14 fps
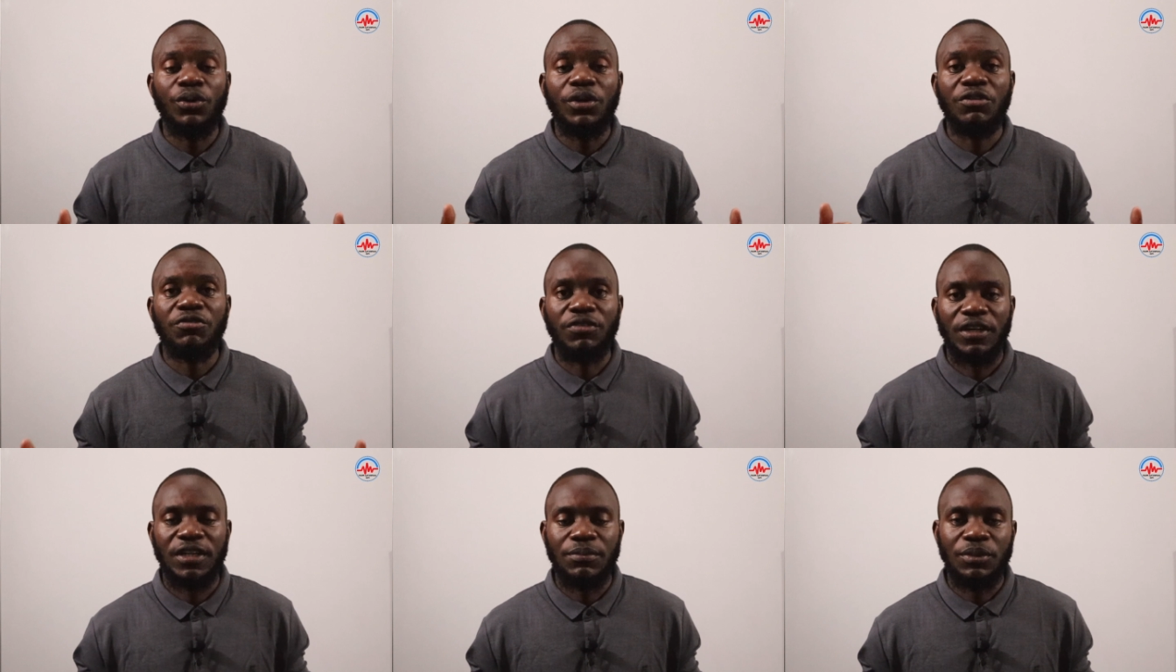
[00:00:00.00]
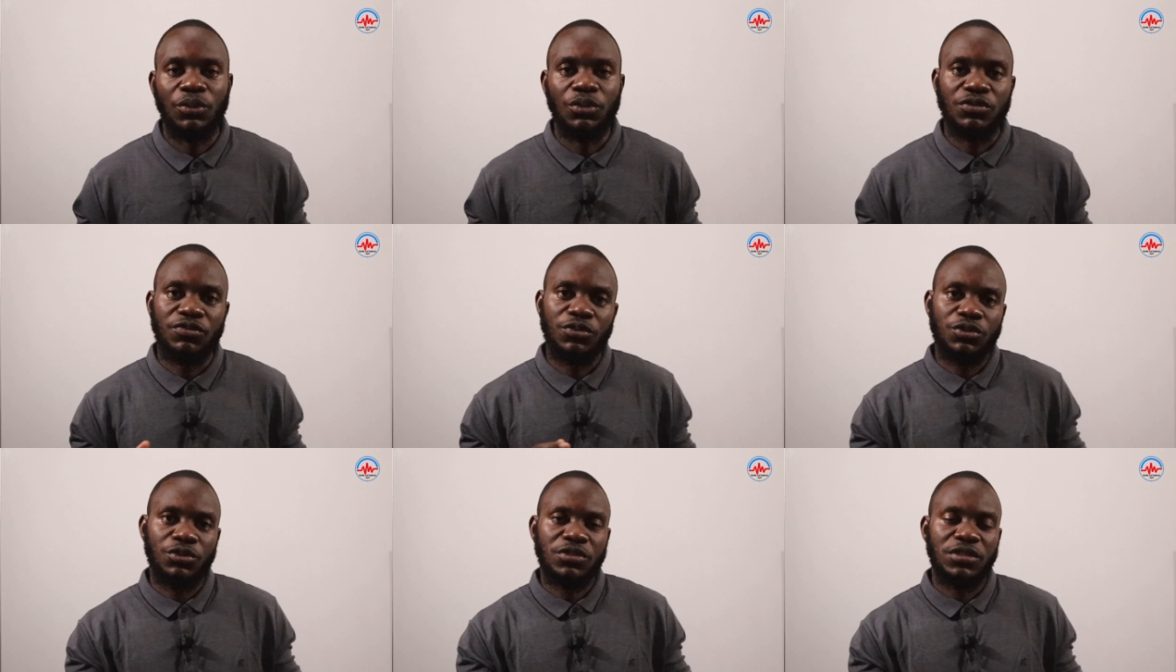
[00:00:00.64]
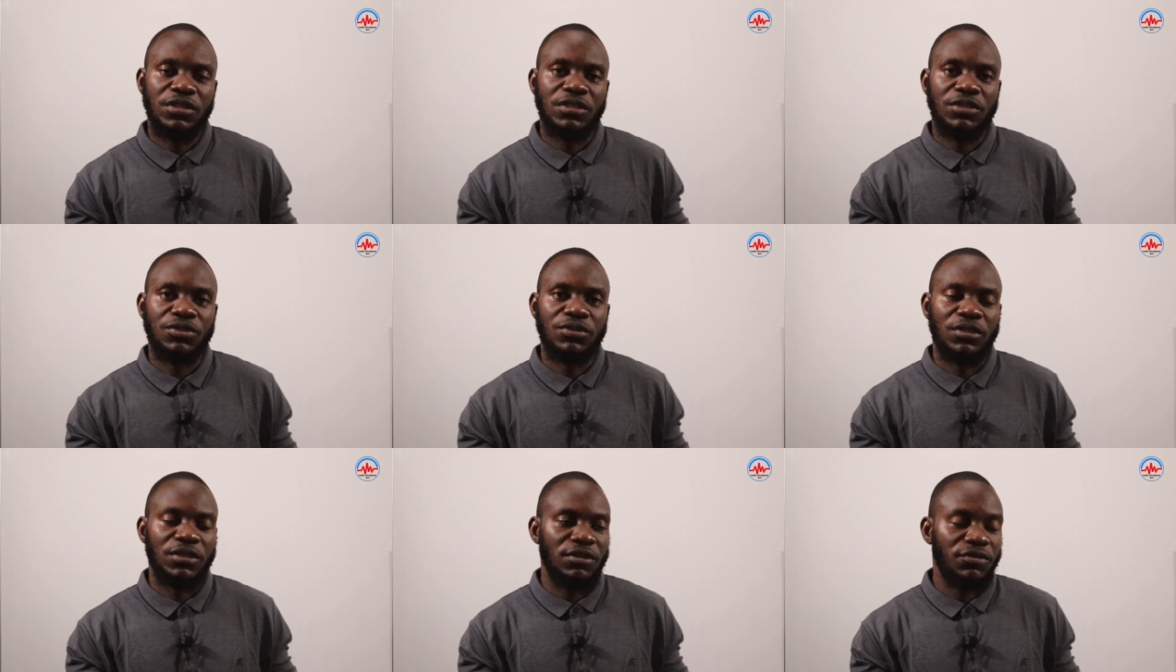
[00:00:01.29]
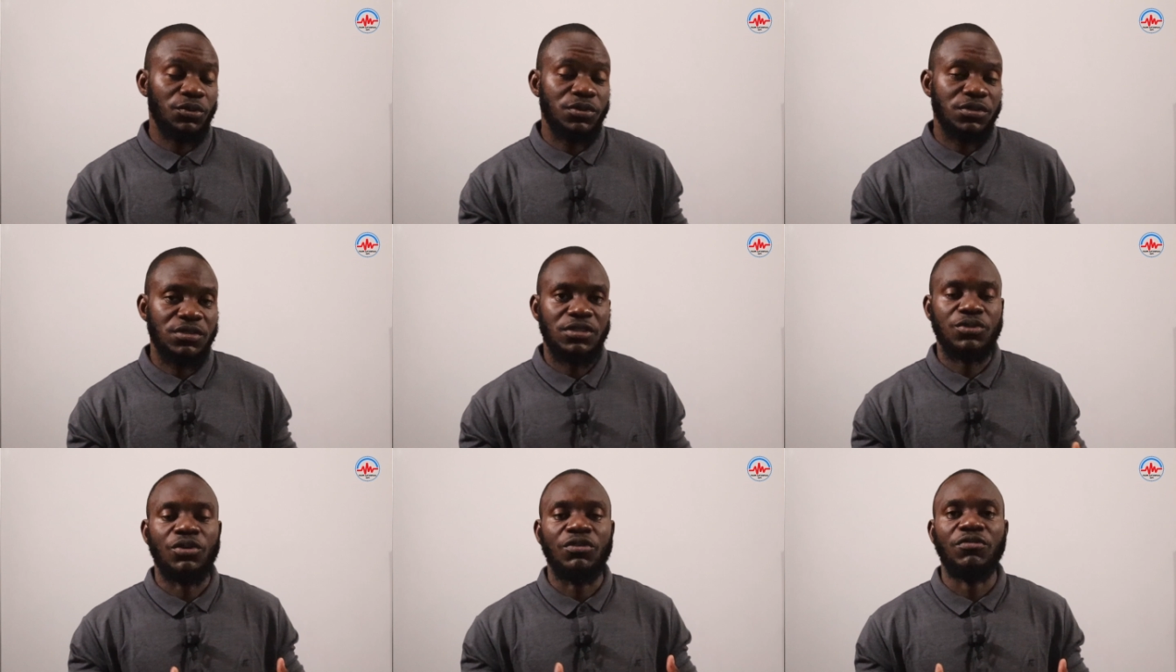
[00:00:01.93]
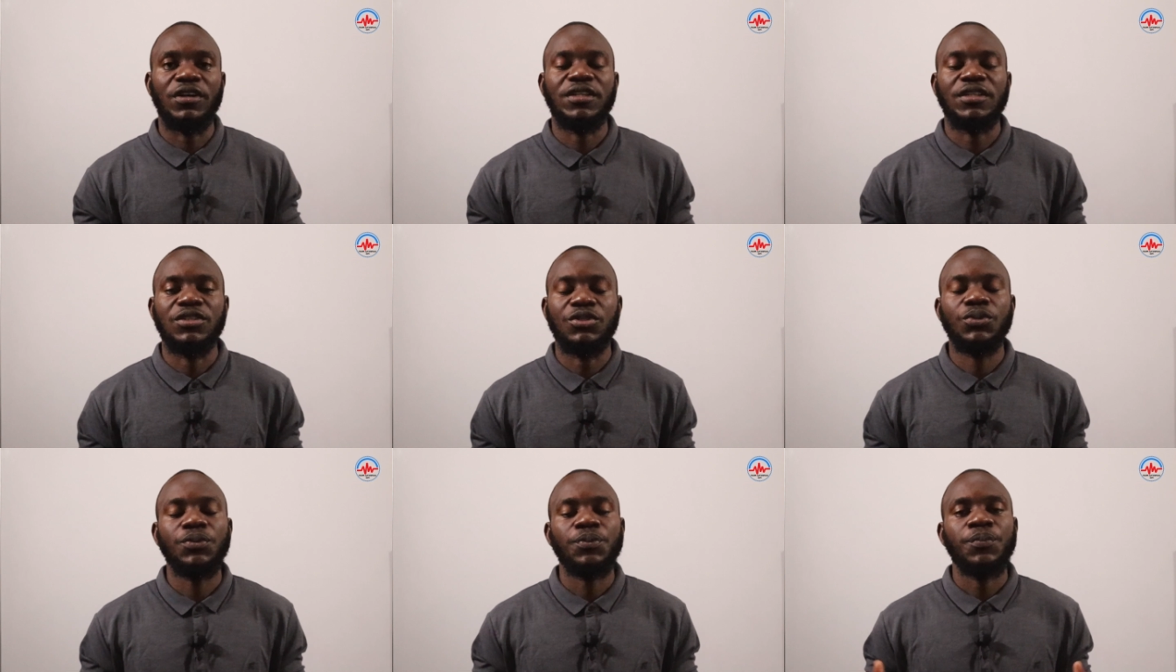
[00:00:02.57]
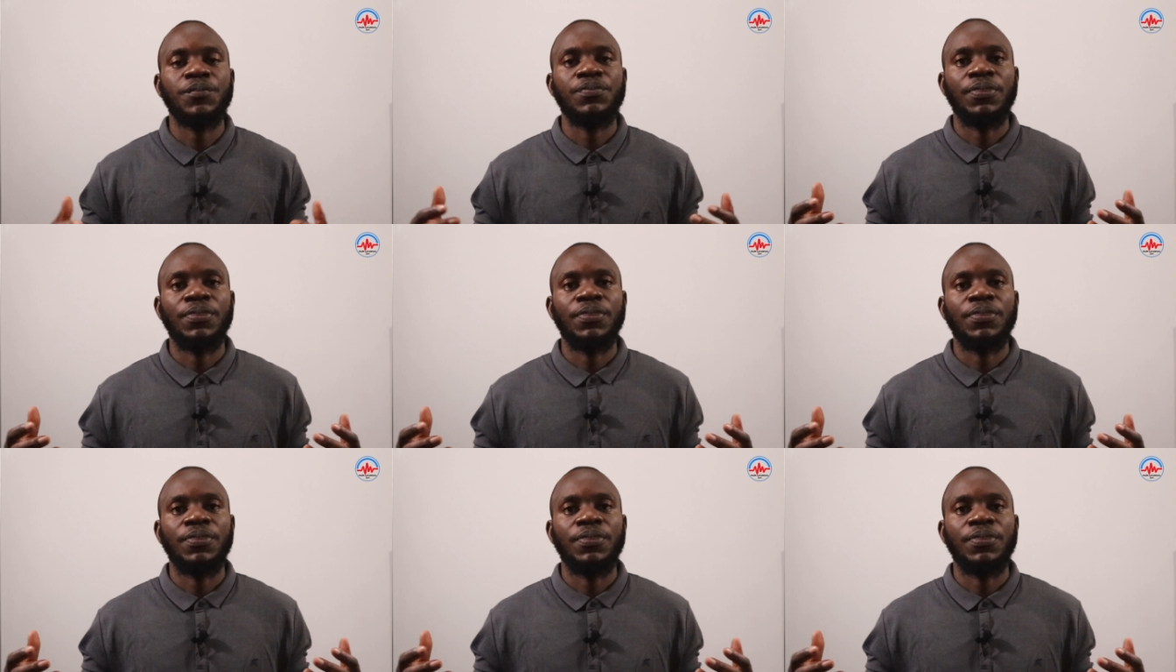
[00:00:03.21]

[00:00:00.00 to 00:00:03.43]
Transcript: growing fat because fructose in the in the fruits is converted to